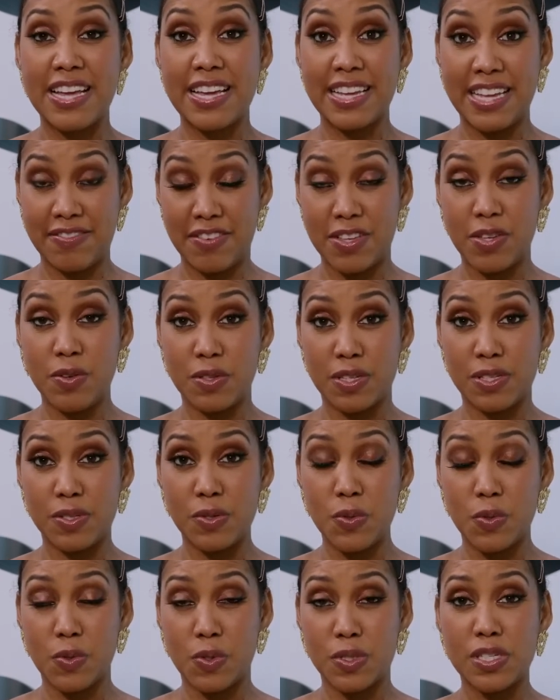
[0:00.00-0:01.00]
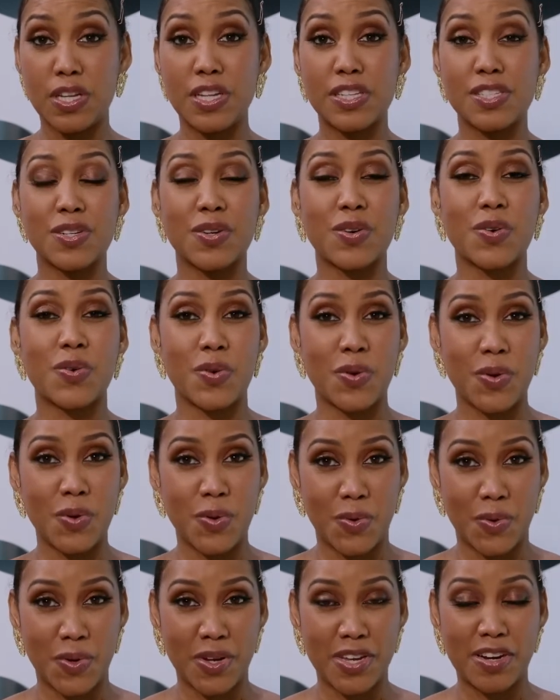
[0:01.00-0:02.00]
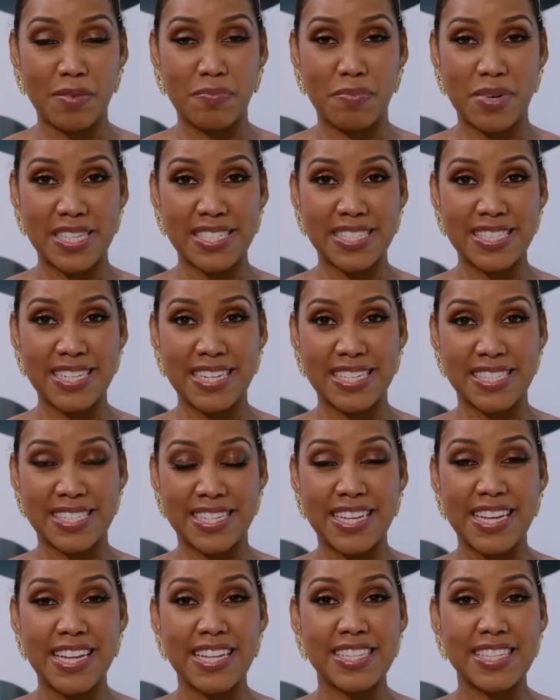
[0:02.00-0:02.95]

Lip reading: giving you the tools to grow your business.